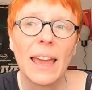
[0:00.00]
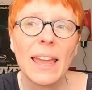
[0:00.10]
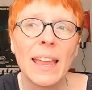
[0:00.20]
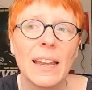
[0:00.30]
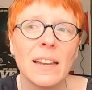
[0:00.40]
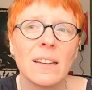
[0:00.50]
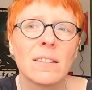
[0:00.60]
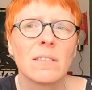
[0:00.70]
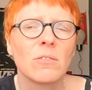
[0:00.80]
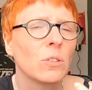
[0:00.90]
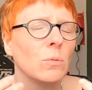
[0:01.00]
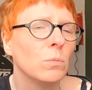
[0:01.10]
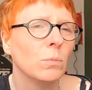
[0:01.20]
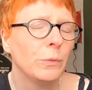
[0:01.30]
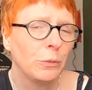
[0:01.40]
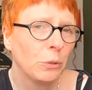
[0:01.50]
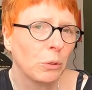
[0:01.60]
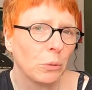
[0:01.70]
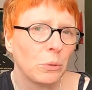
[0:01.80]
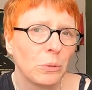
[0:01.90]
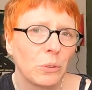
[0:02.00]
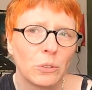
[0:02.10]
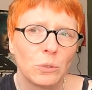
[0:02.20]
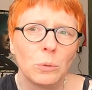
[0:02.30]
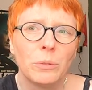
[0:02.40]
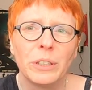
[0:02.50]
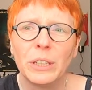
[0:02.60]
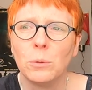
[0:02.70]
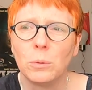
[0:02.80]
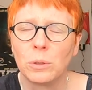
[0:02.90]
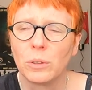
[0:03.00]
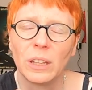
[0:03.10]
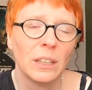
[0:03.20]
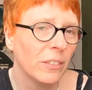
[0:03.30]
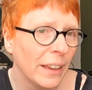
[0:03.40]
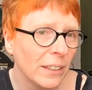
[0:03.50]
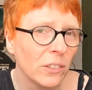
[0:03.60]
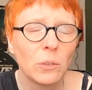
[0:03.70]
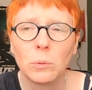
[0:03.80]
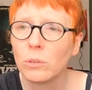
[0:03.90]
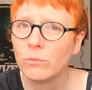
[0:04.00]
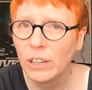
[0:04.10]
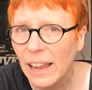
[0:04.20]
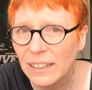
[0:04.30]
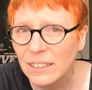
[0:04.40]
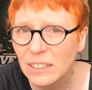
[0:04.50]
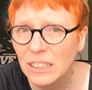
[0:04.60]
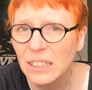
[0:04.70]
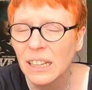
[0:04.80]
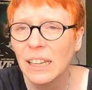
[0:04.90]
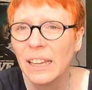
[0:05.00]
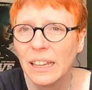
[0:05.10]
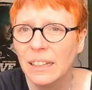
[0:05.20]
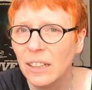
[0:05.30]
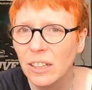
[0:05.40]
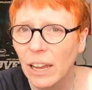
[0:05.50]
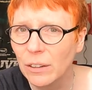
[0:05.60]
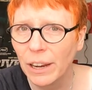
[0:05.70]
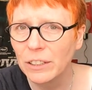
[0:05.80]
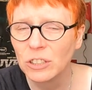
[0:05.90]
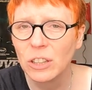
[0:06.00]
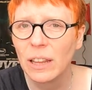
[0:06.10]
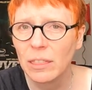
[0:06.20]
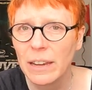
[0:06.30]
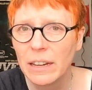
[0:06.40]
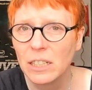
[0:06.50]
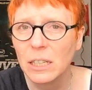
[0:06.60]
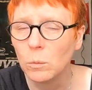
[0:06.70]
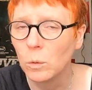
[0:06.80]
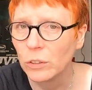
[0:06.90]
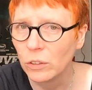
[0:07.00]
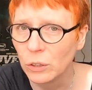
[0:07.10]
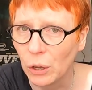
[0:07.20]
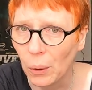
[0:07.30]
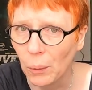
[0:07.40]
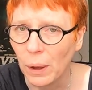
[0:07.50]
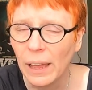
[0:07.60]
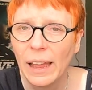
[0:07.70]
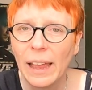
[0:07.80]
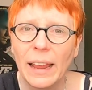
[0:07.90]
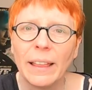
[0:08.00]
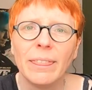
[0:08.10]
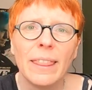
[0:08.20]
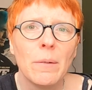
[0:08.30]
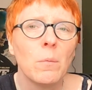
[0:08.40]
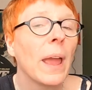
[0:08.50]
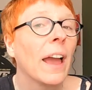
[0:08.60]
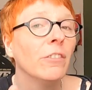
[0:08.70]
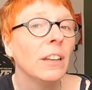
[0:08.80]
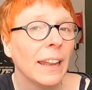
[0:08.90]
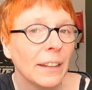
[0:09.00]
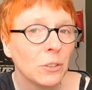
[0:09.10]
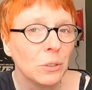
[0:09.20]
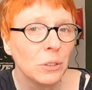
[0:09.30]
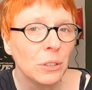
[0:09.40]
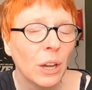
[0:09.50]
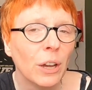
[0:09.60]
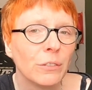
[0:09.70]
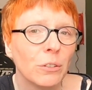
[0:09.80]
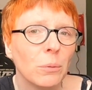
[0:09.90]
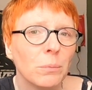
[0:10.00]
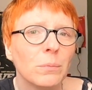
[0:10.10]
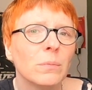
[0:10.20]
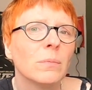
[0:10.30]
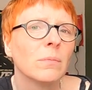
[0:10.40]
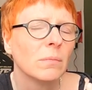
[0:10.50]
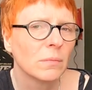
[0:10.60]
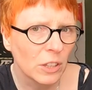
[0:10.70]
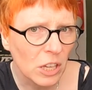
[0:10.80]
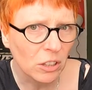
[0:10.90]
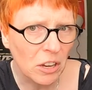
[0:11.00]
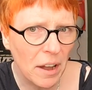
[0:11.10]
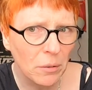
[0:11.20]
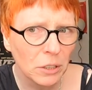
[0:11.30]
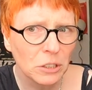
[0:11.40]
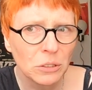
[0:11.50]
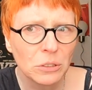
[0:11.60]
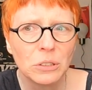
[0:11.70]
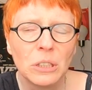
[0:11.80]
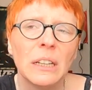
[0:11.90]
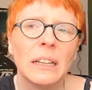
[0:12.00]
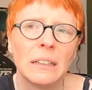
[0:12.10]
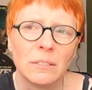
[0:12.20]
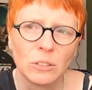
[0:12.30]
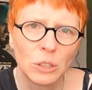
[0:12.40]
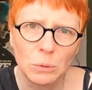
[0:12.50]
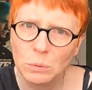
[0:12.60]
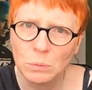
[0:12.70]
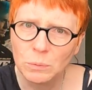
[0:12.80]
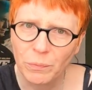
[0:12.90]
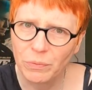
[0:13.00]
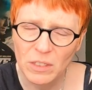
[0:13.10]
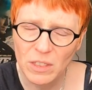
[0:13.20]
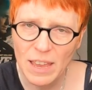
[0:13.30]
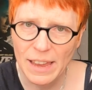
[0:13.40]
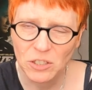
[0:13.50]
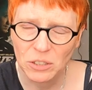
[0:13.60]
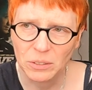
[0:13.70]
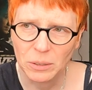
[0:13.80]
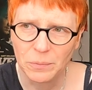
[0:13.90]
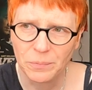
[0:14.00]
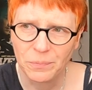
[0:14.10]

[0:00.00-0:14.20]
and to further the story or the events or the reality in the direction that their team wants to go. And then we have a letter from the other character to the agent.